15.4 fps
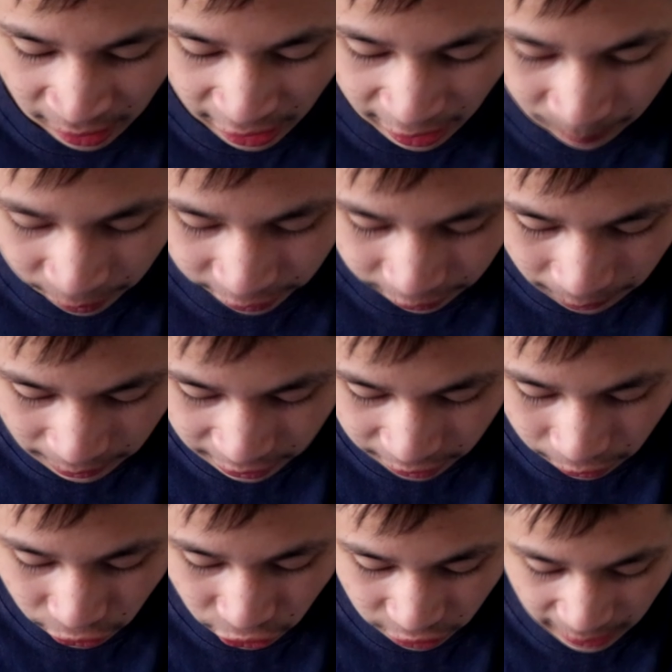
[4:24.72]
I put the
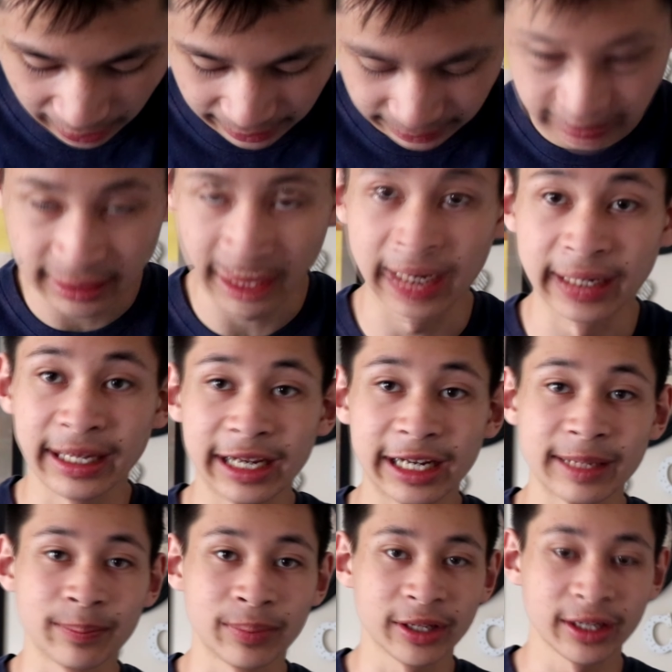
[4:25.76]
resolution as
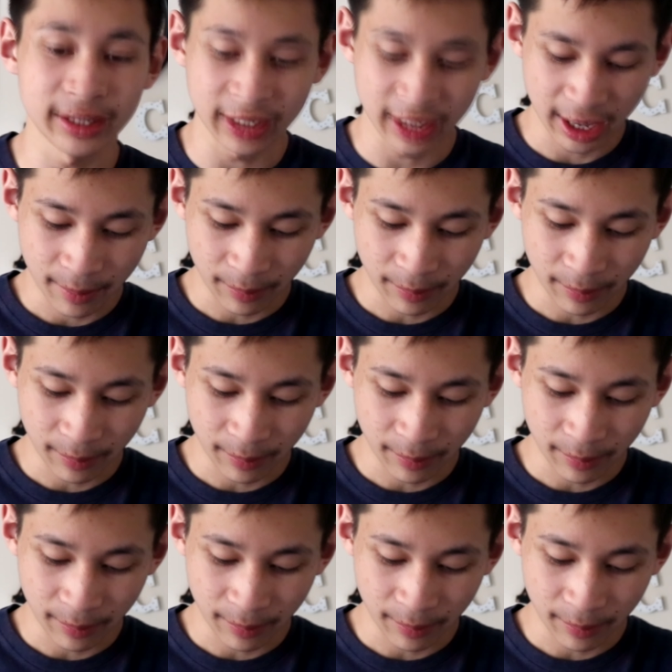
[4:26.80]
1080p,